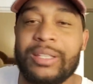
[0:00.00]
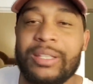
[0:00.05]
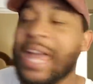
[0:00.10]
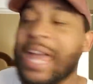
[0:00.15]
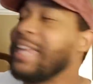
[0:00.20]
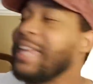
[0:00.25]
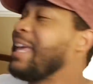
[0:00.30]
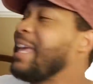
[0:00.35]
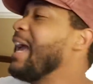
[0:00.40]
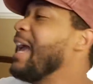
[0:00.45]
They
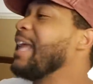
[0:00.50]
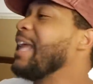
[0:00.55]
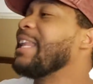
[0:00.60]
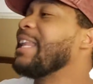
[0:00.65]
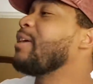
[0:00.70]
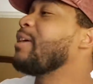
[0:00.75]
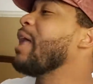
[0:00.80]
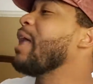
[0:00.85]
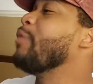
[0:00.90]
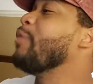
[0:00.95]
can't.
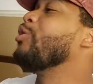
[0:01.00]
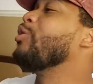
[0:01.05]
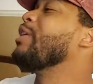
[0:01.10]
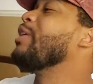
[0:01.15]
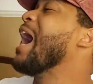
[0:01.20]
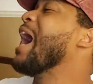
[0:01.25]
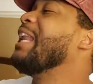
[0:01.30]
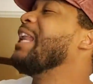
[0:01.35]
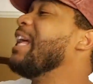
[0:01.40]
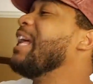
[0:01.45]
They will
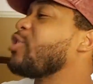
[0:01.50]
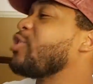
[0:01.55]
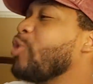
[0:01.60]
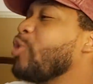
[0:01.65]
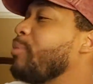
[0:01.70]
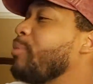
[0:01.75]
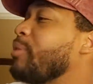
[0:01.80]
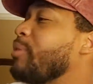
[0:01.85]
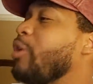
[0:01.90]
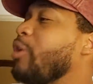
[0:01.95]
not let
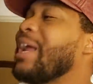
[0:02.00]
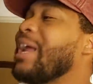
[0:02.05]
Trump go.